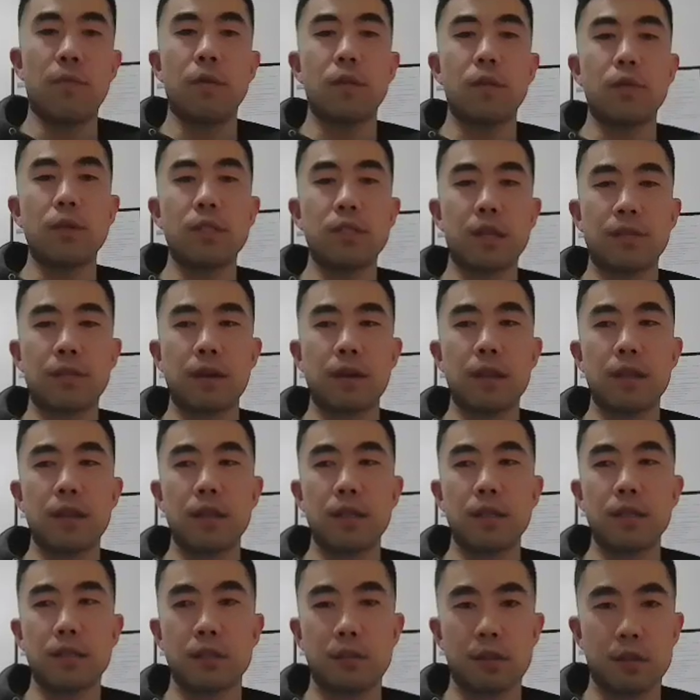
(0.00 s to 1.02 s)
we're doing stuff like
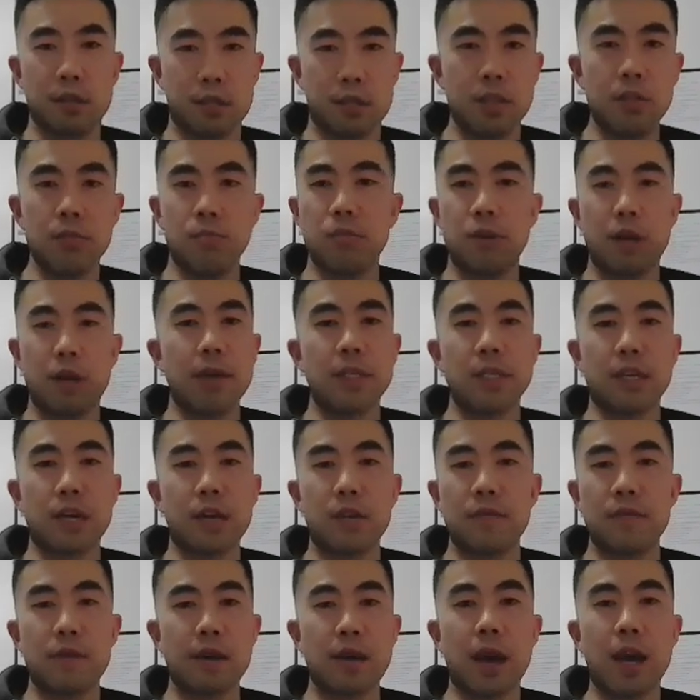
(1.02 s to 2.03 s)
this, you're still pretty much
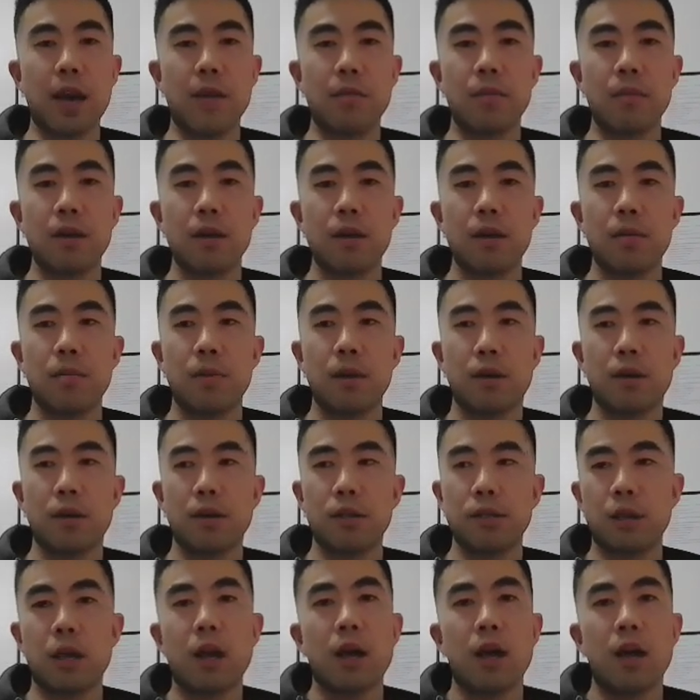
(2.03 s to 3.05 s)
ahead of the game.
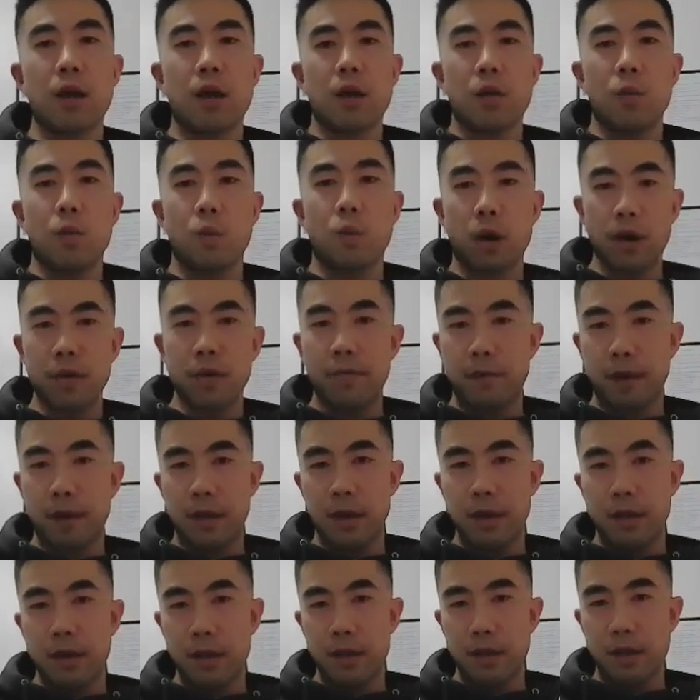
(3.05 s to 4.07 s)
Because one
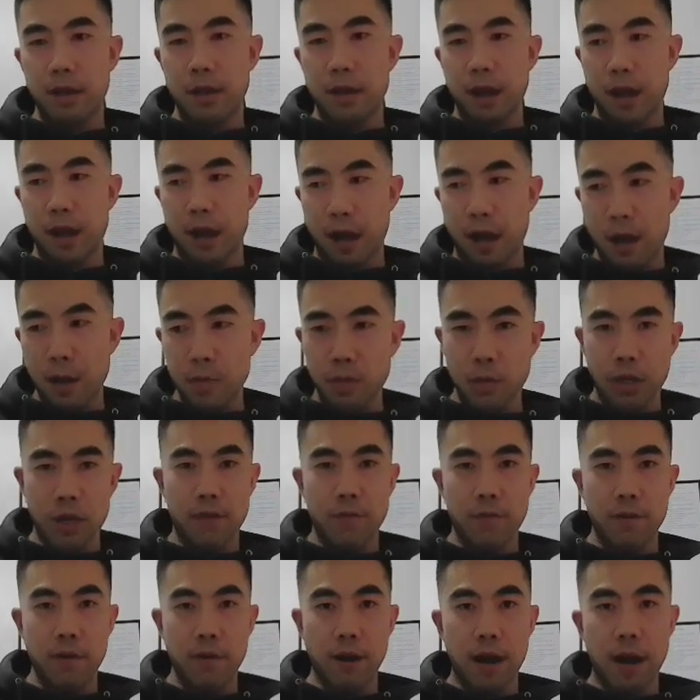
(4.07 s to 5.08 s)
thing that I'm trying
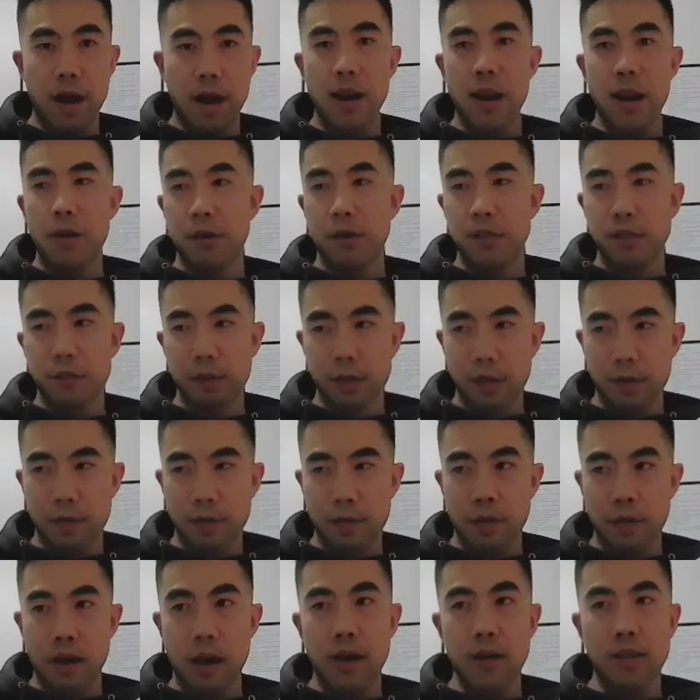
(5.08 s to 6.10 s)
to figure out and everyone's trying to
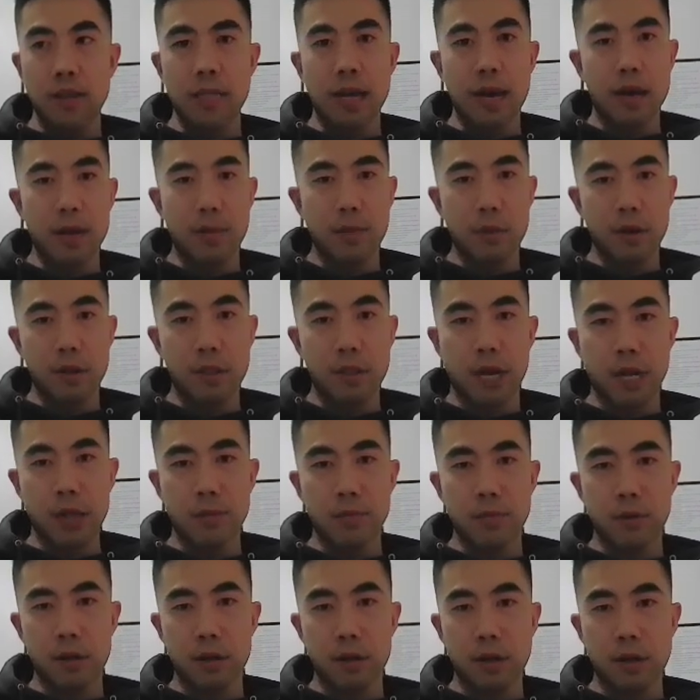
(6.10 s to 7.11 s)
figure out is how to
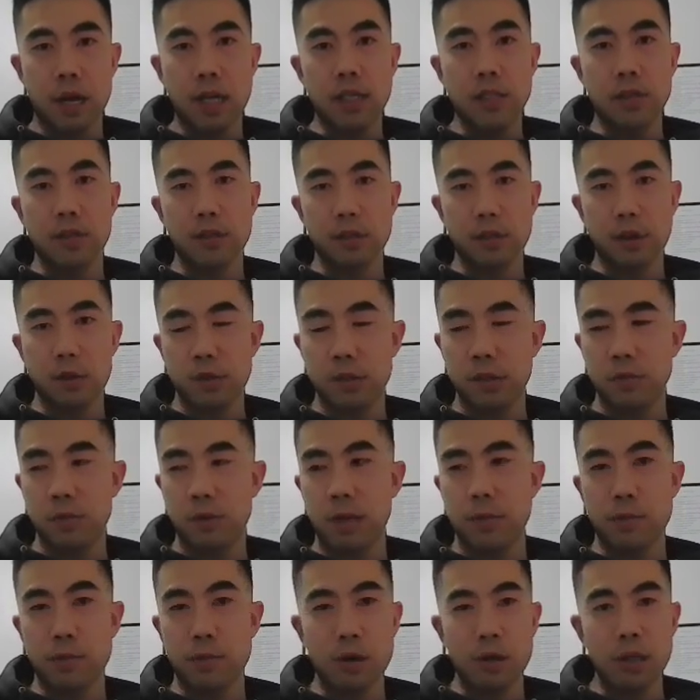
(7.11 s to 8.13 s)
monetize podcasts because no one
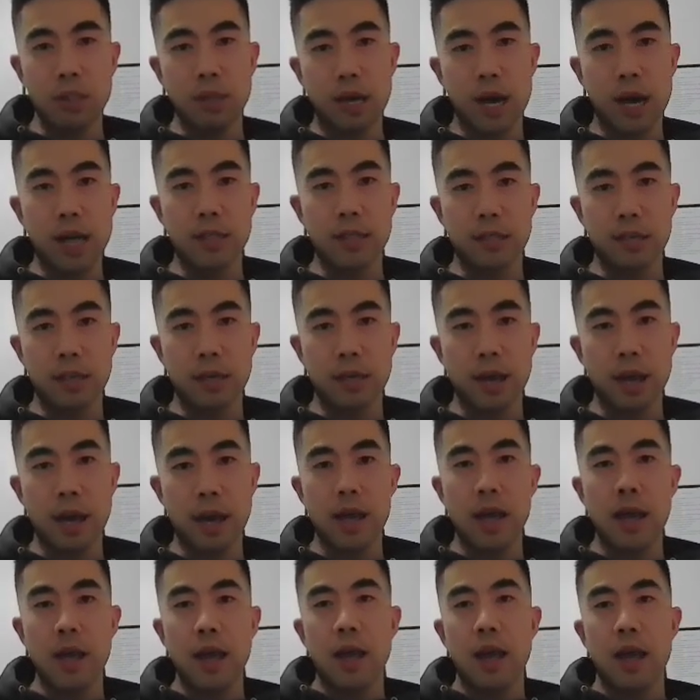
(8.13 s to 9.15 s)
really monetized it
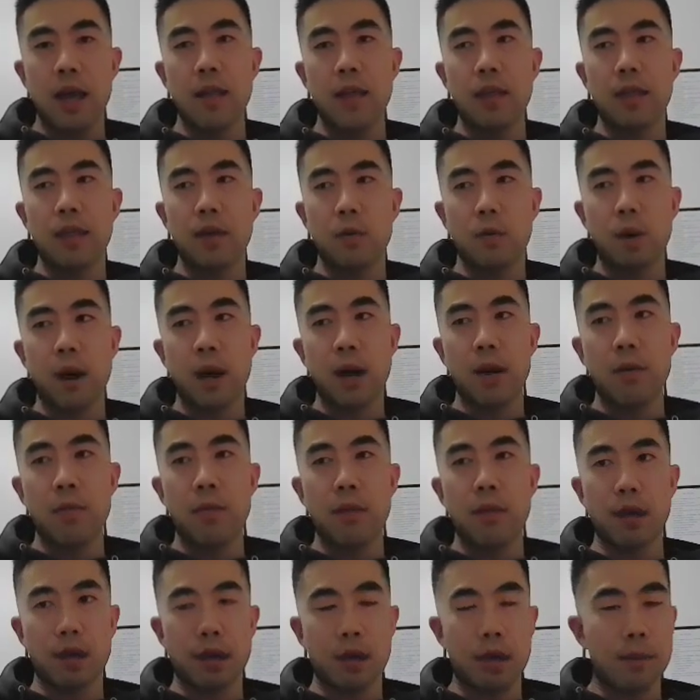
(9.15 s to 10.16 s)
yet. And the way I'm
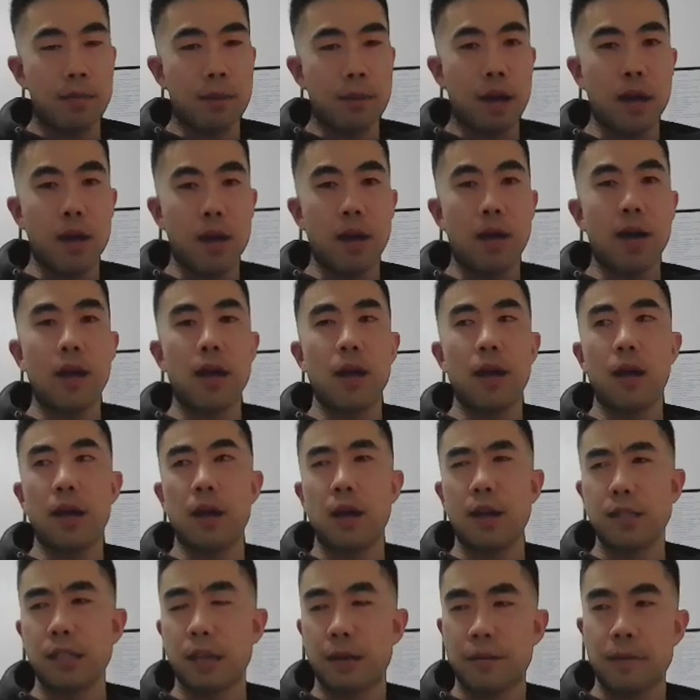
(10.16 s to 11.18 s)
thinking about it,
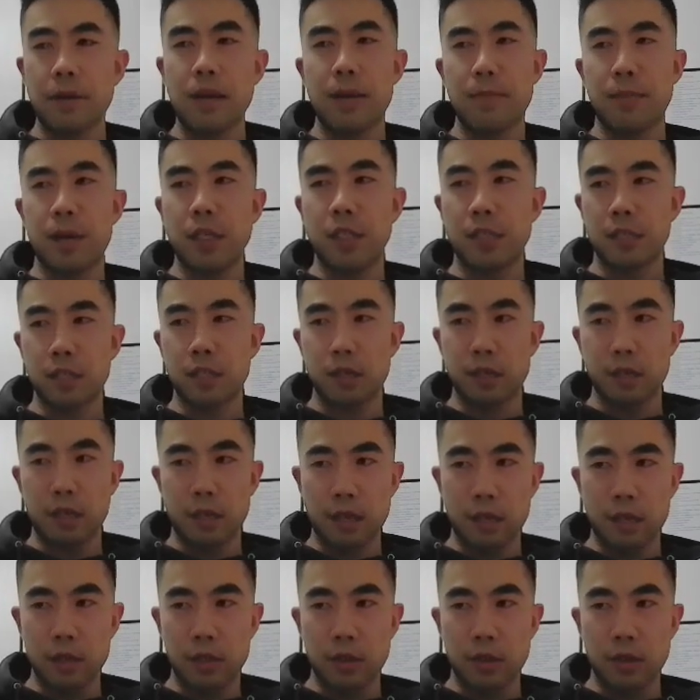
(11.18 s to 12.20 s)
is, I think I mentioned
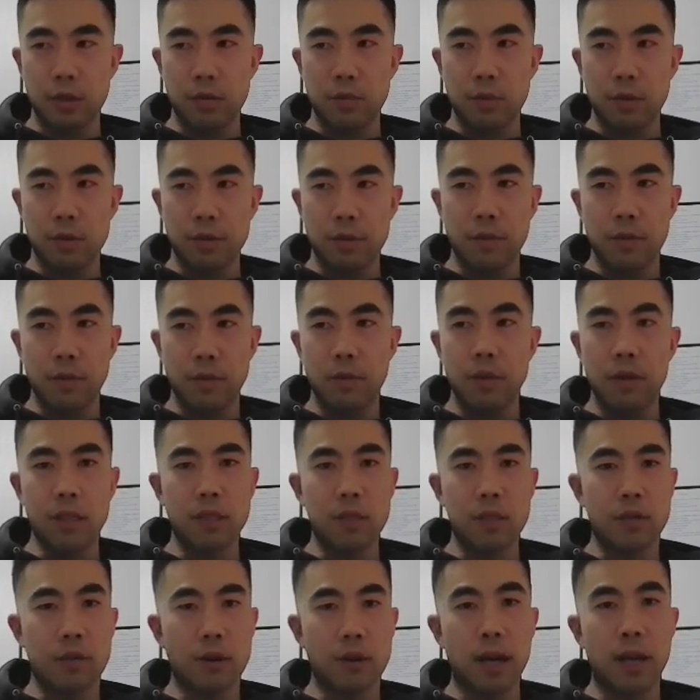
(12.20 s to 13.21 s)
it to you before,
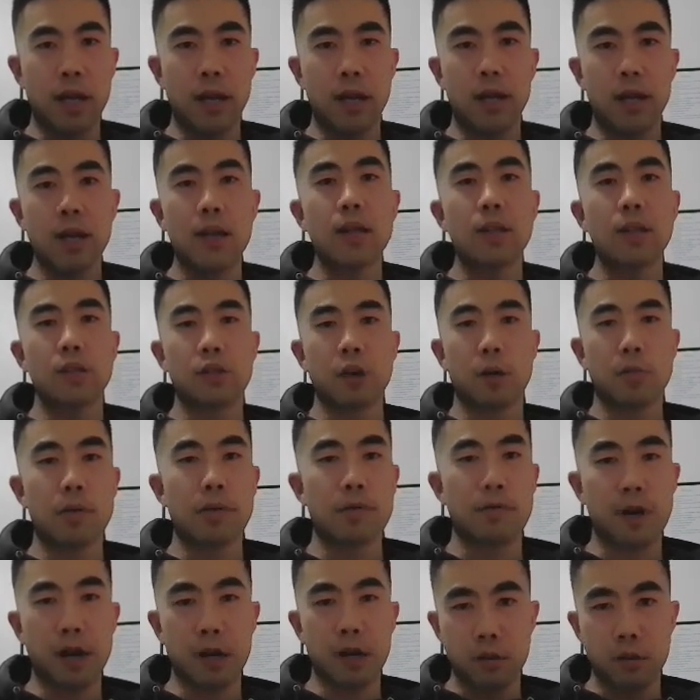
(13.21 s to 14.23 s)
is creating top
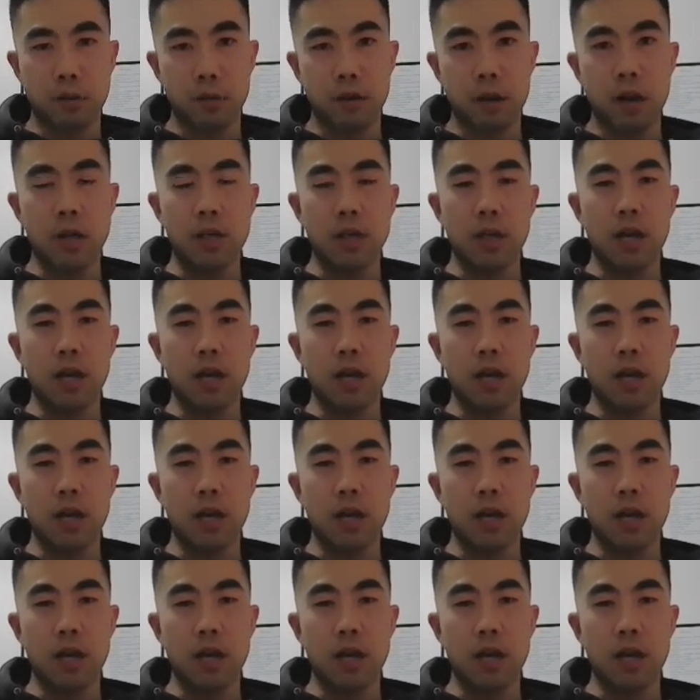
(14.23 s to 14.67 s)
of funnel